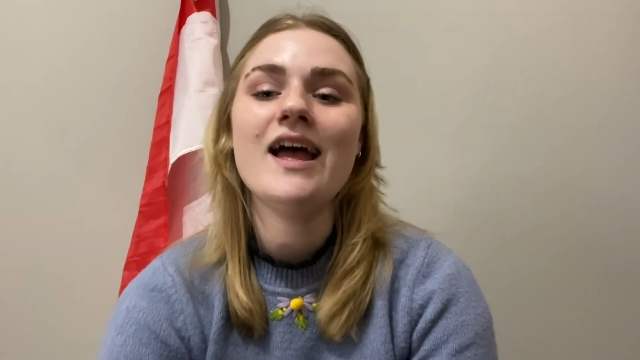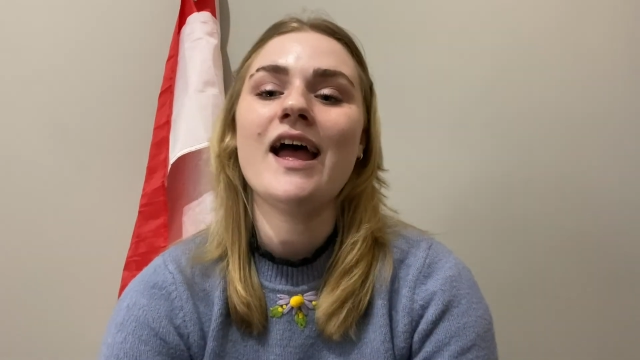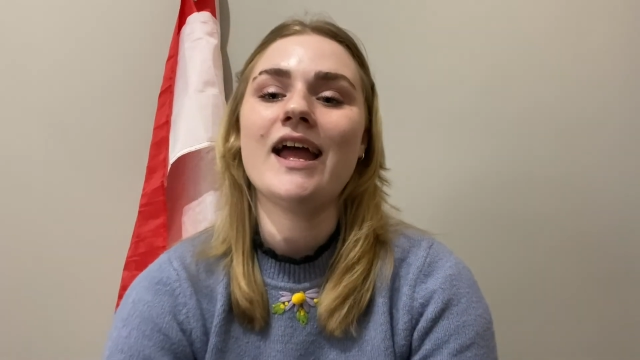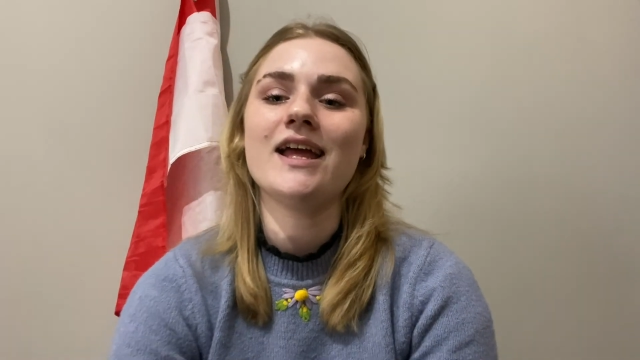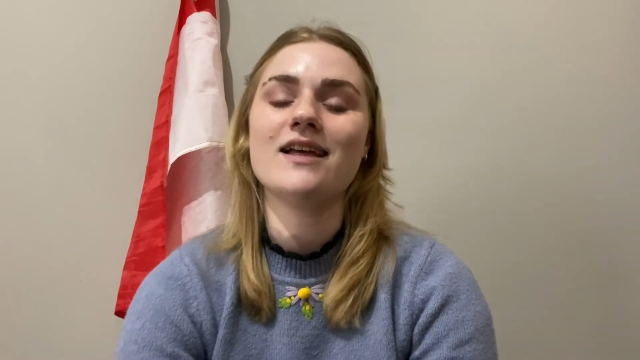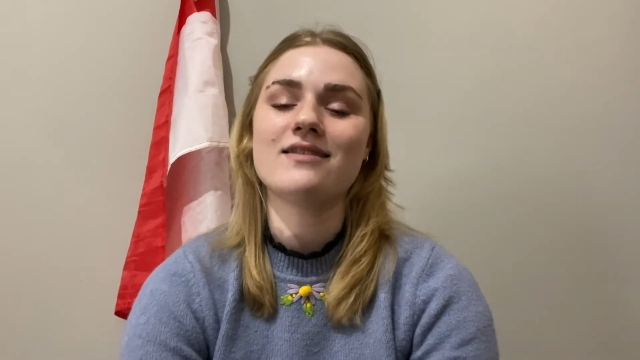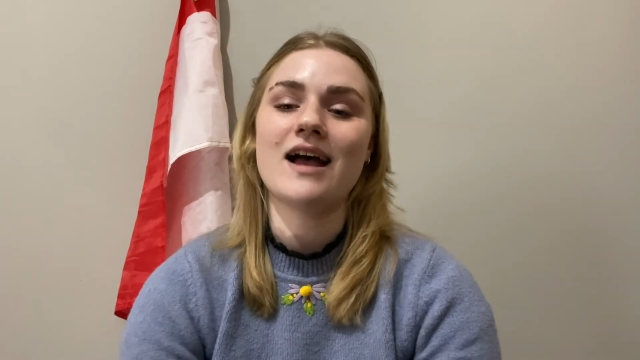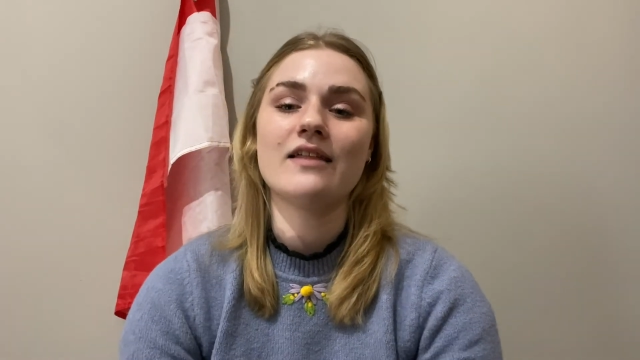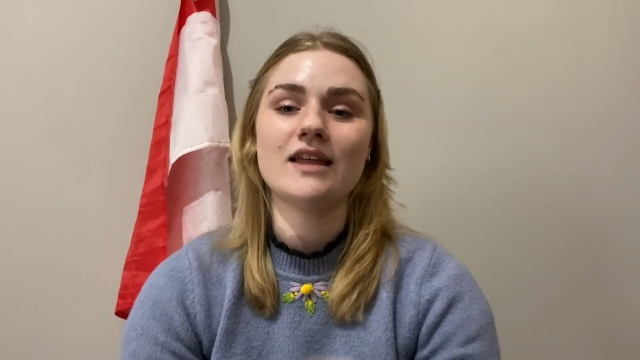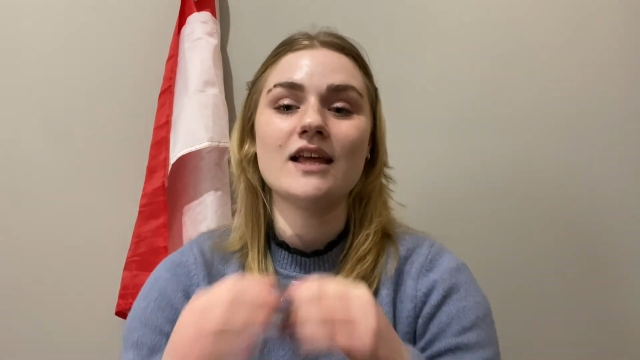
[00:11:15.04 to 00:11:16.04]
is
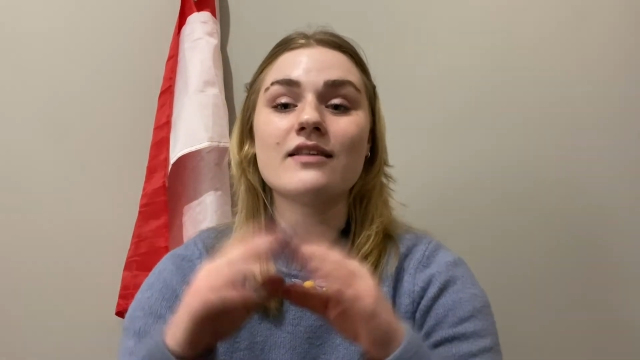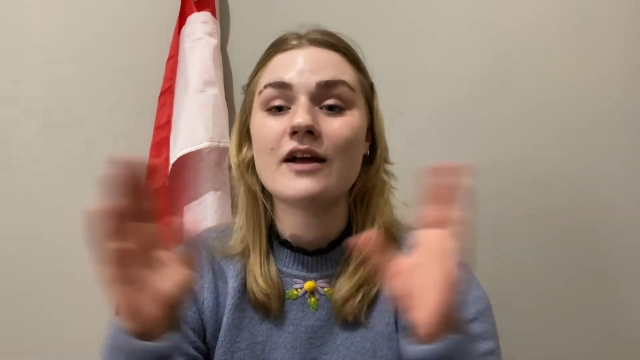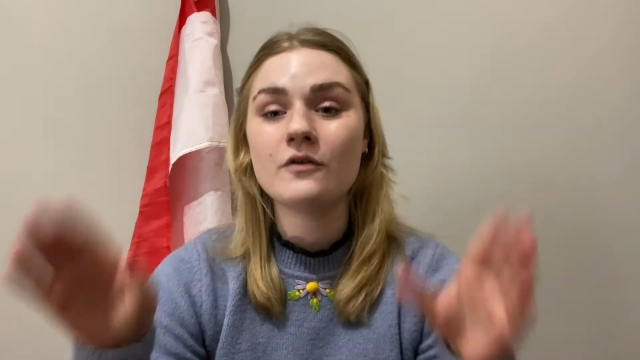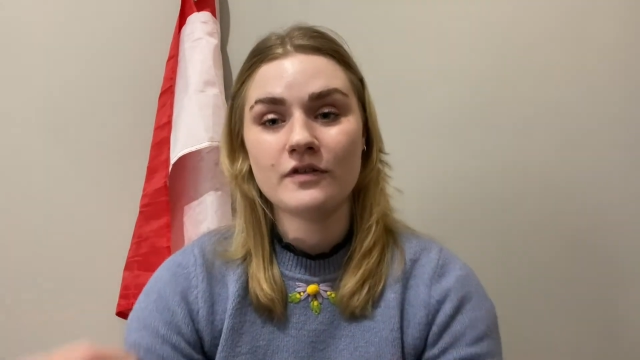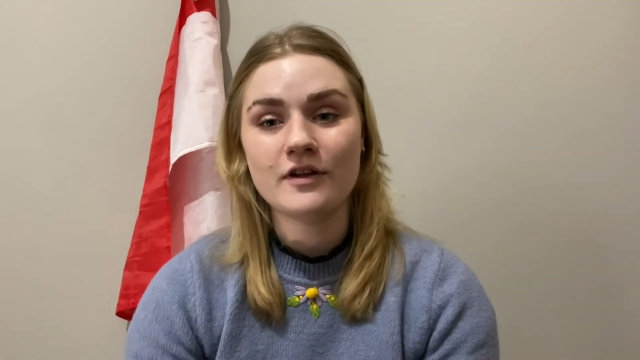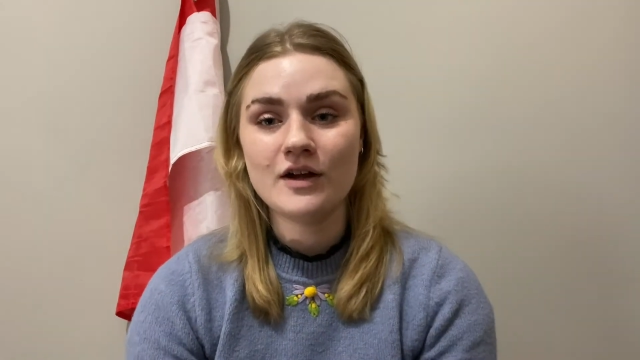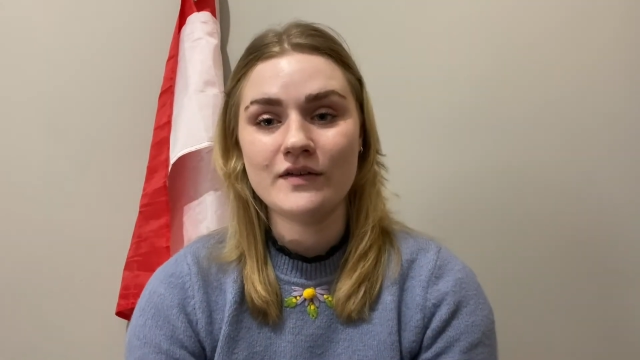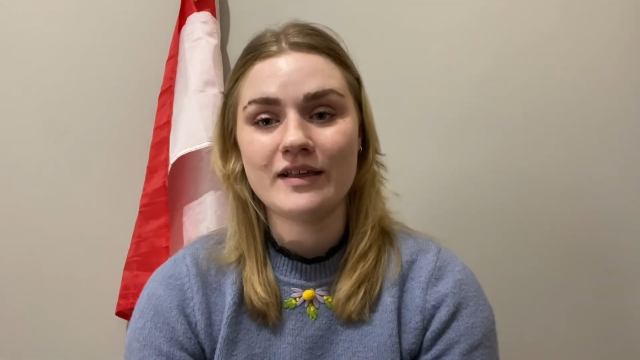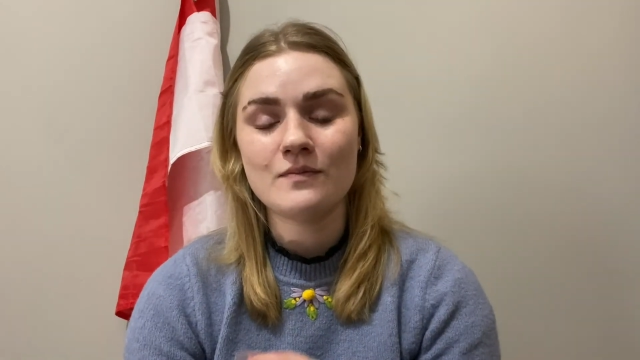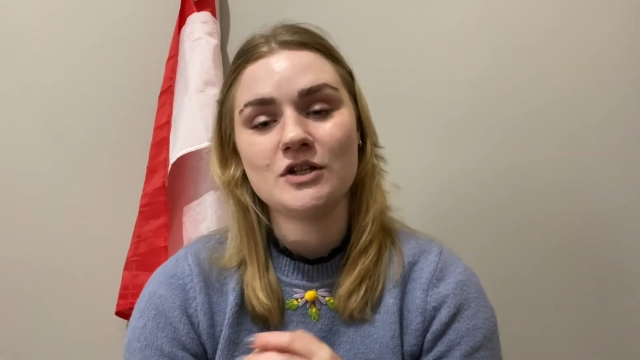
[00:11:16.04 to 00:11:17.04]
at the
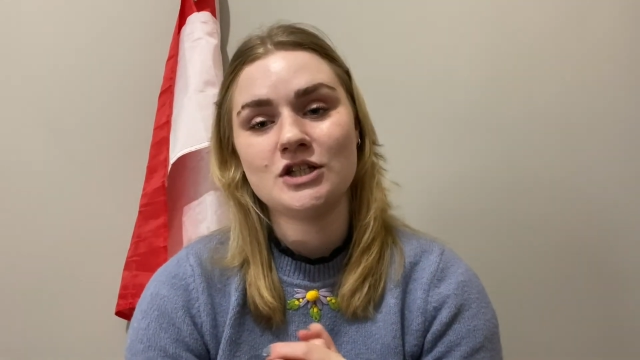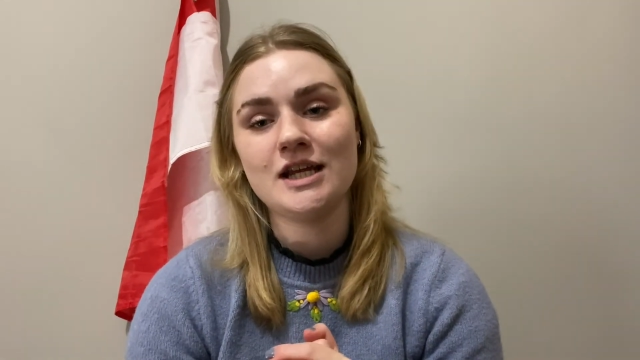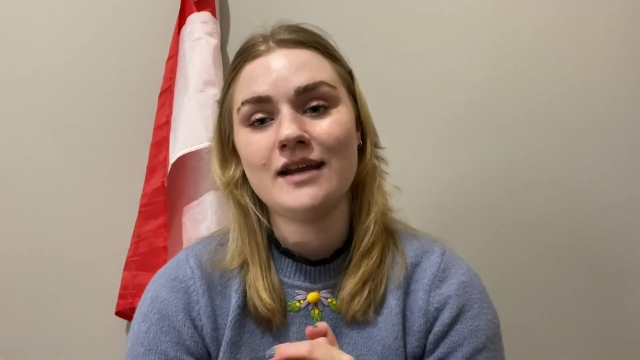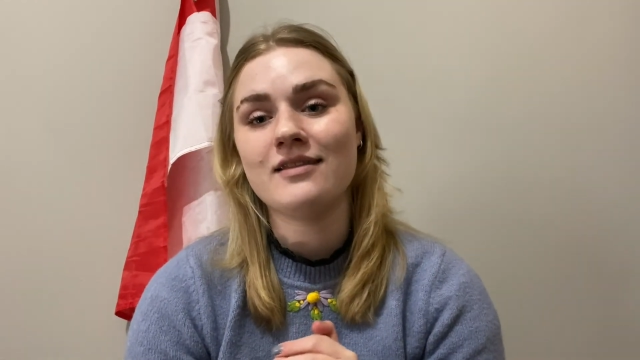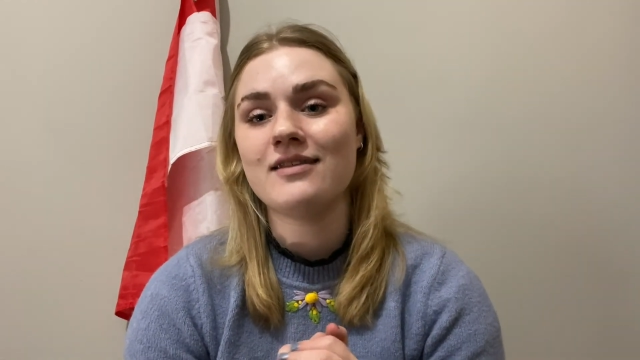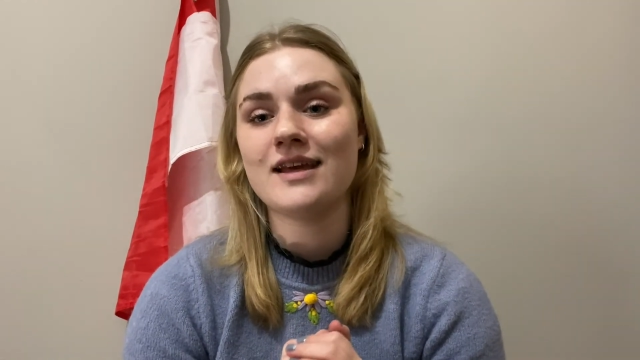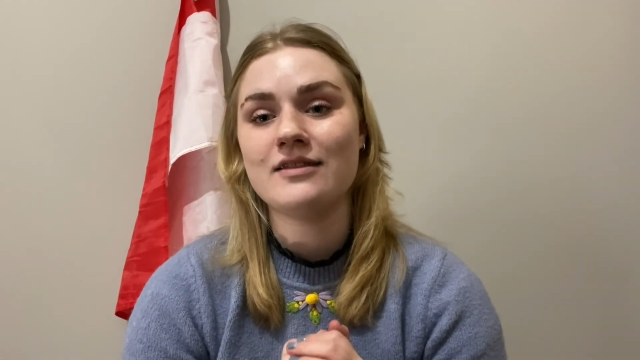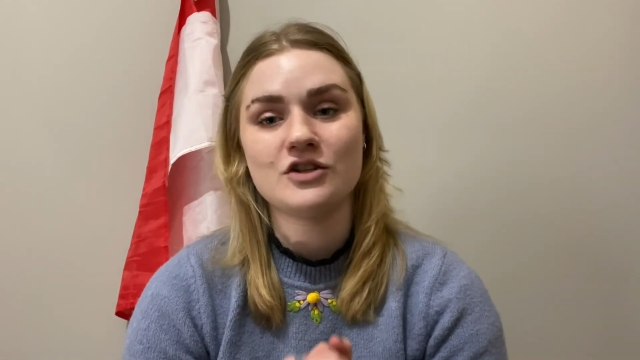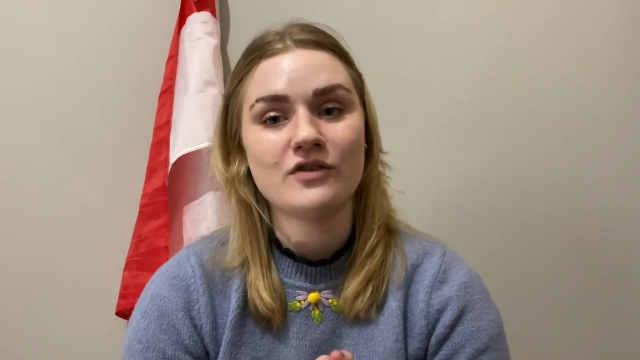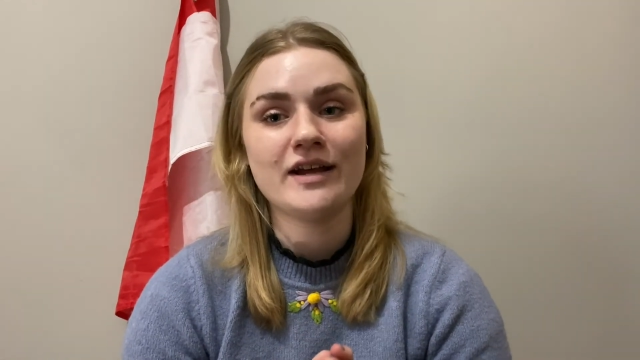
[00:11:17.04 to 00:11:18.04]
self-service machines in
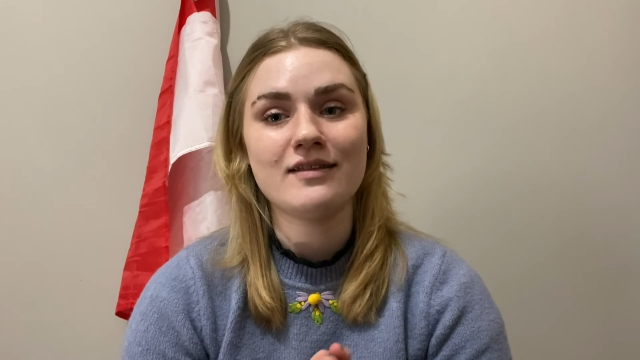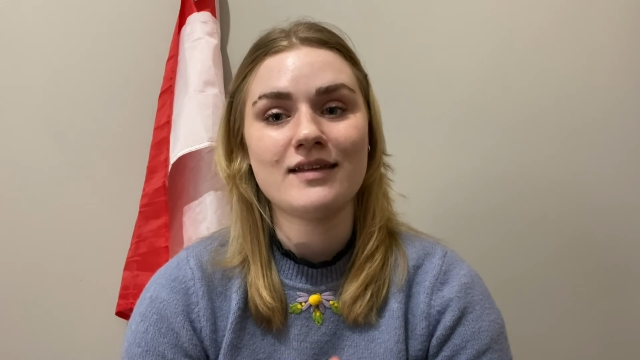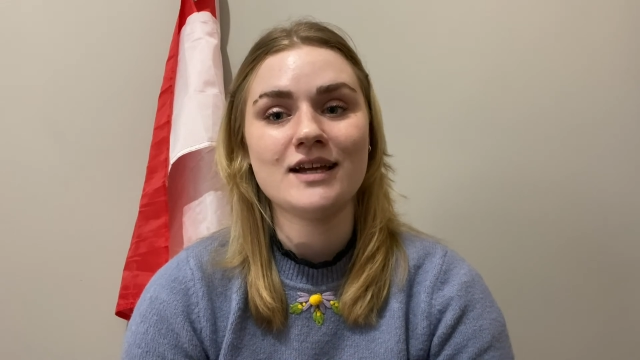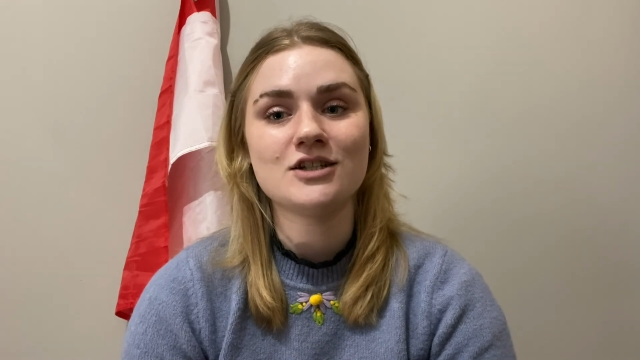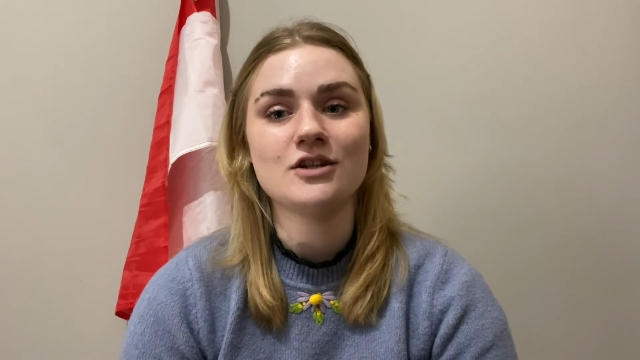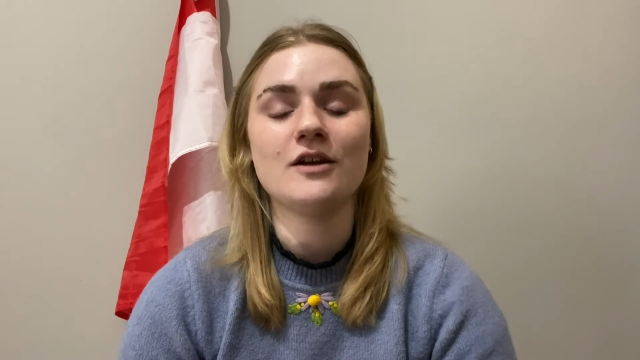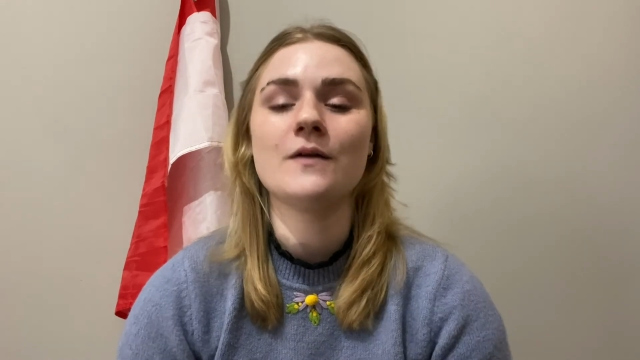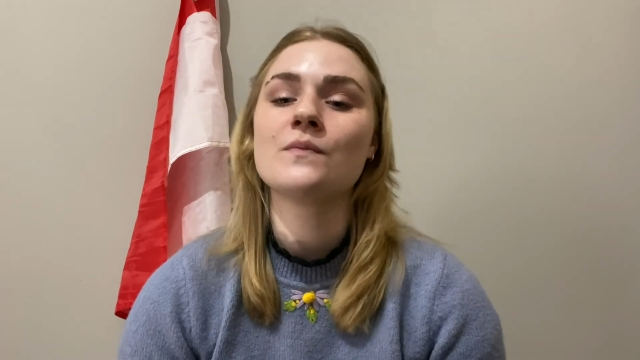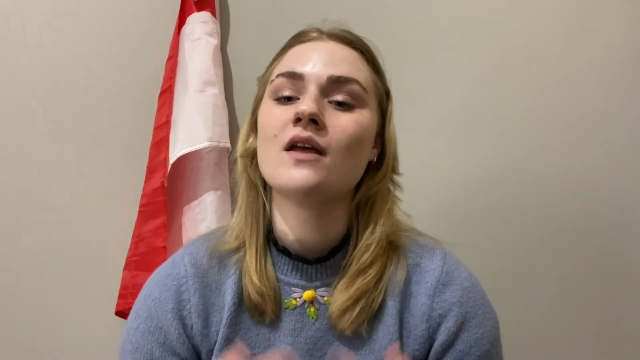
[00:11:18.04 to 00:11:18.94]
the train station.